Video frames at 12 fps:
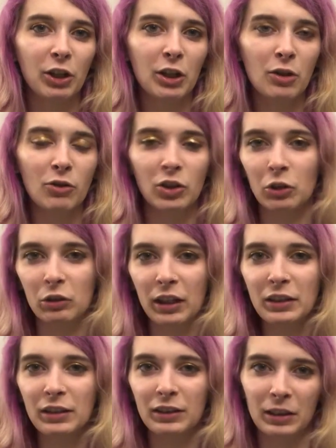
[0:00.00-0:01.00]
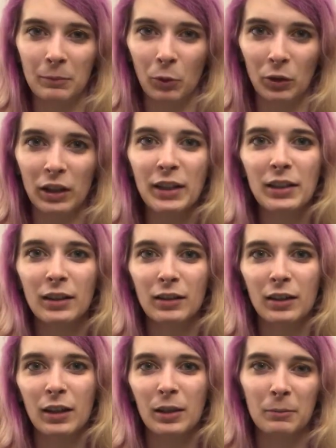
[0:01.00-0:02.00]
video and you'd like to see more like
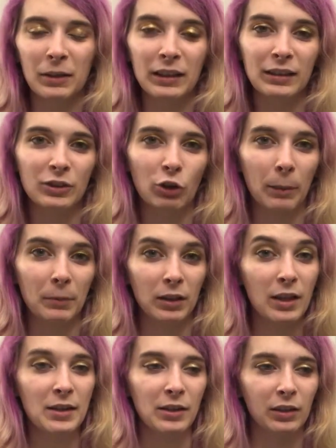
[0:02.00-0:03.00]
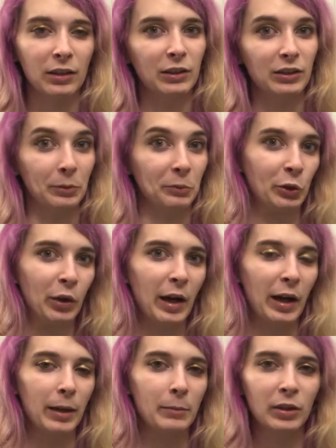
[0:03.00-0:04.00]
it, please drop a like,
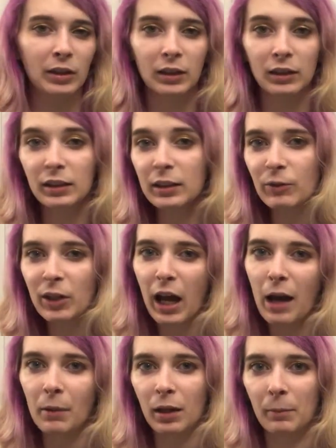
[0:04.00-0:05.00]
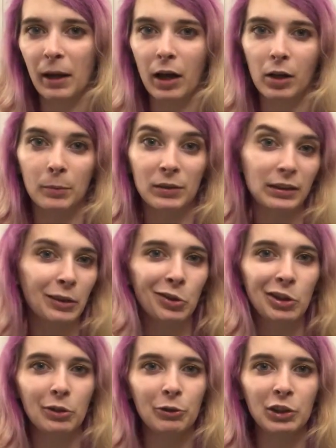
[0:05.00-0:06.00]
subscribe, and leave a comment about how I'm
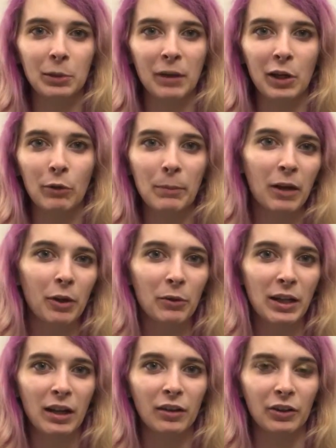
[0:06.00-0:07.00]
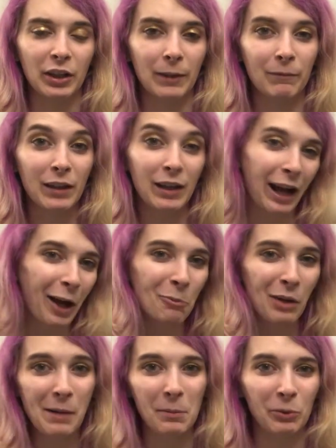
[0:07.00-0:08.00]
slowly losing my grip on reality. I'll
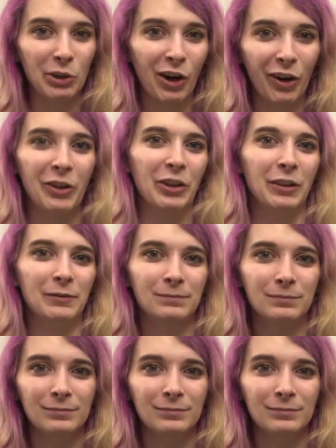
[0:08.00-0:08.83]
probably heart it.